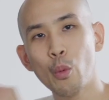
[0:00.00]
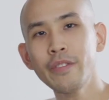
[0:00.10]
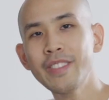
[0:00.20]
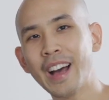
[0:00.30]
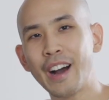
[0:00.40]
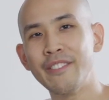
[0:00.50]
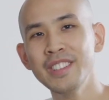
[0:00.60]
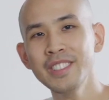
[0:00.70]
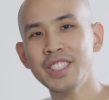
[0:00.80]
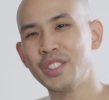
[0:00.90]
with the
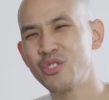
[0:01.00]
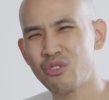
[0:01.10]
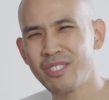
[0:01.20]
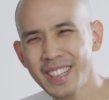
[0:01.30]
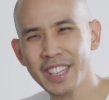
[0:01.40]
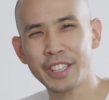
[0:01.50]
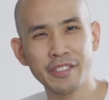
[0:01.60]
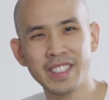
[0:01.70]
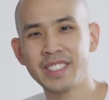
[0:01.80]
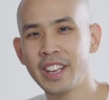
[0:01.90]
oven, it's really a
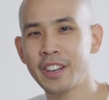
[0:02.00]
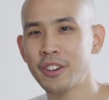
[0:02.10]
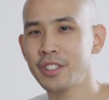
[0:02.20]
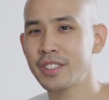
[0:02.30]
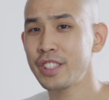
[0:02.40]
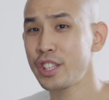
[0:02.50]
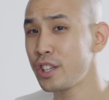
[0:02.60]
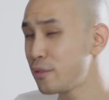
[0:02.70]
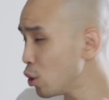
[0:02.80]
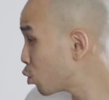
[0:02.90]
give and take, because
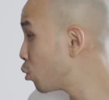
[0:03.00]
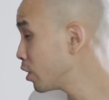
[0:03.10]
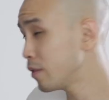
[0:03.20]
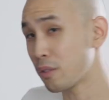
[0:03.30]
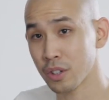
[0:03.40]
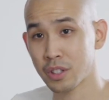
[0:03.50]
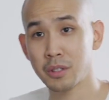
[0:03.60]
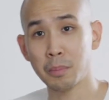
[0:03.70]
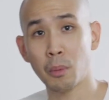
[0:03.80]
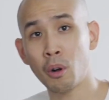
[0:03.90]
if you're cooking for a
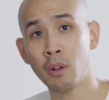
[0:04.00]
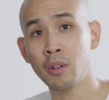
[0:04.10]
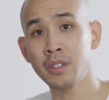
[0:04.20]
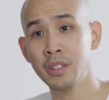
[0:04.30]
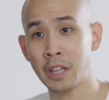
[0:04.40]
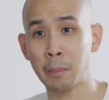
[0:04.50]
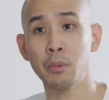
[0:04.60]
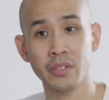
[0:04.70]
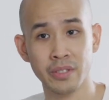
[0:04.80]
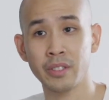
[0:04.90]
small
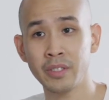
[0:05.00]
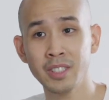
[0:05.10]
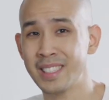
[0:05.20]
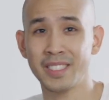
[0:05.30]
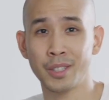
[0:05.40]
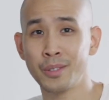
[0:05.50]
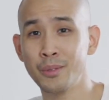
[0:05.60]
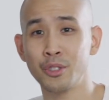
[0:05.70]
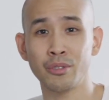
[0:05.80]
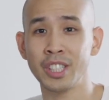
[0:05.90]
number of servings, let's say 2
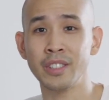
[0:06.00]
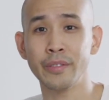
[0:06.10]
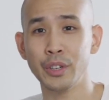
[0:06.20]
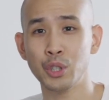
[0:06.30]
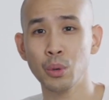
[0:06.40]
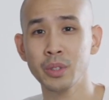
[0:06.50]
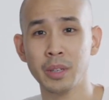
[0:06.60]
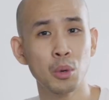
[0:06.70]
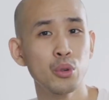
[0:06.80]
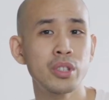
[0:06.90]
to 3 individuals
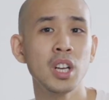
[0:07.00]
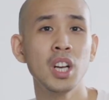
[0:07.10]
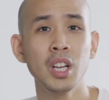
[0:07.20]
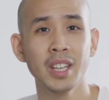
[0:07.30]
at most,